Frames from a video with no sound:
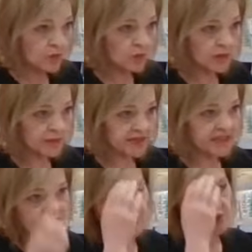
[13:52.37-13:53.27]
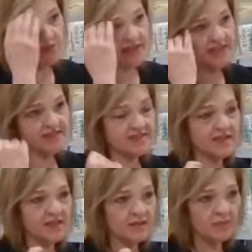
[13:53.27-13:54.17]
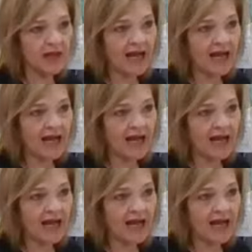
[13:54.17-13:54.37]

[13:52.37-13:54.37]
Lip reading: what I'm going to do is I